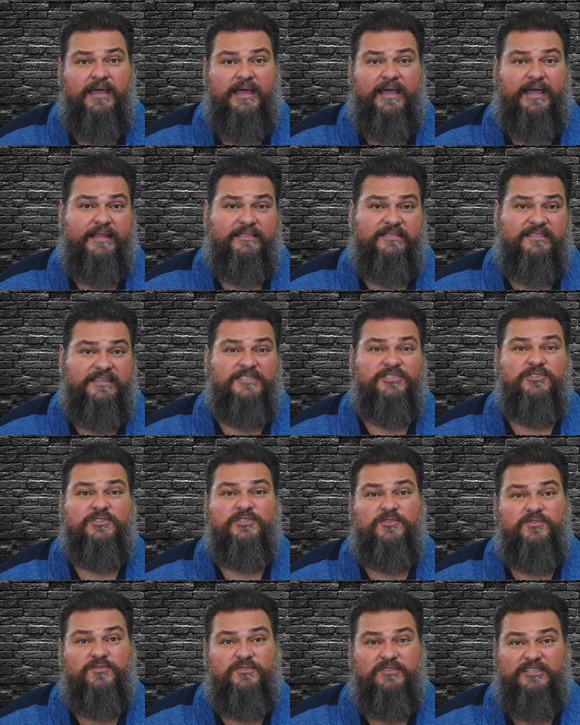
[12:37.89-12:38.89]
And this
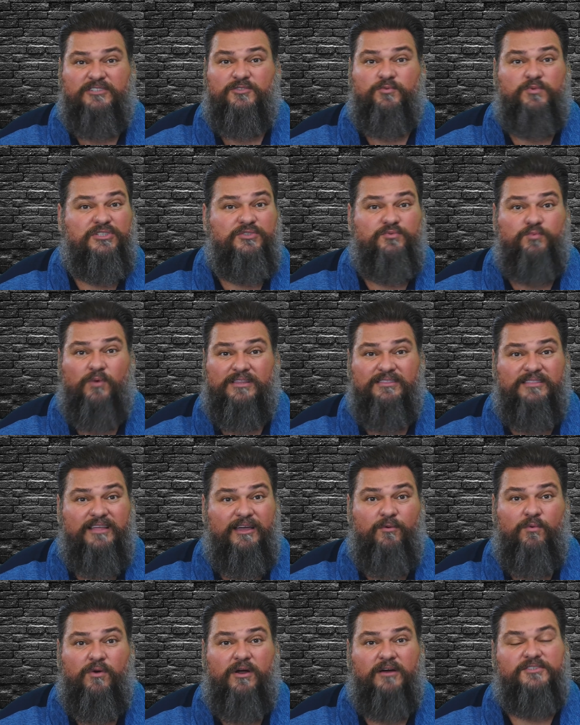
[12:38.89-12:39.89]
was this was what
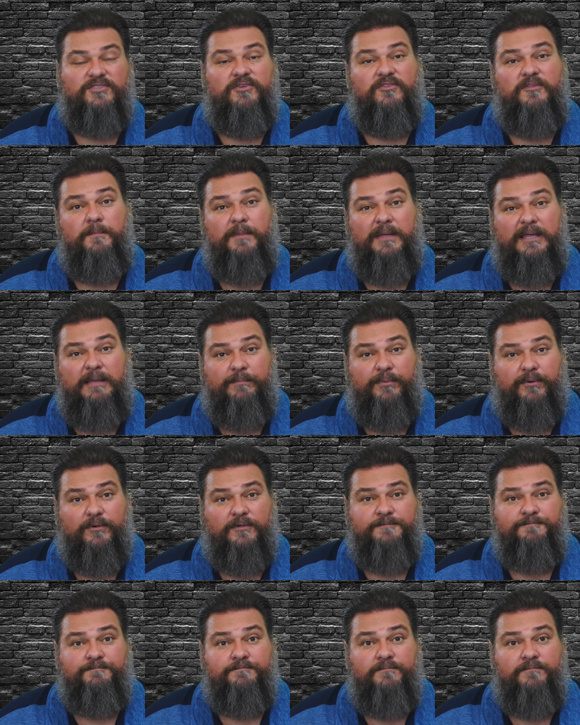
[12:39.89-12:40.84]
they were. So the people